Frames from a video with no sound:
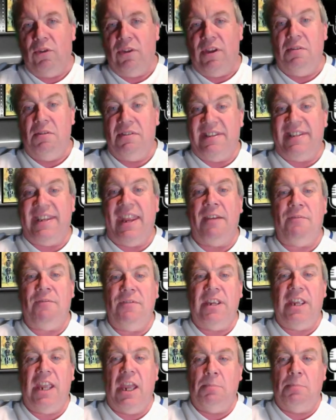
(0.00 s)
There is
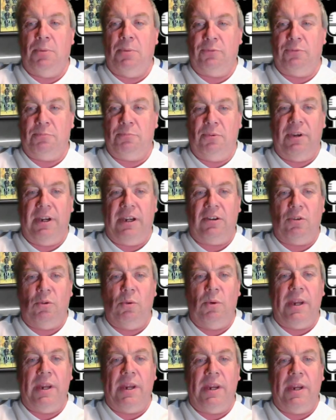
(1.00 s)
definitely a bus parade
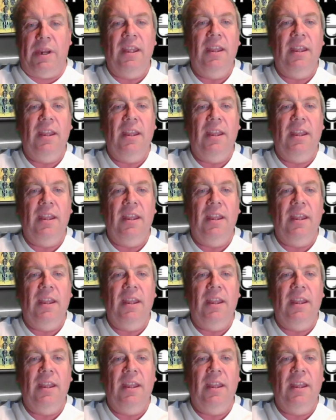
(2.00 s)
going.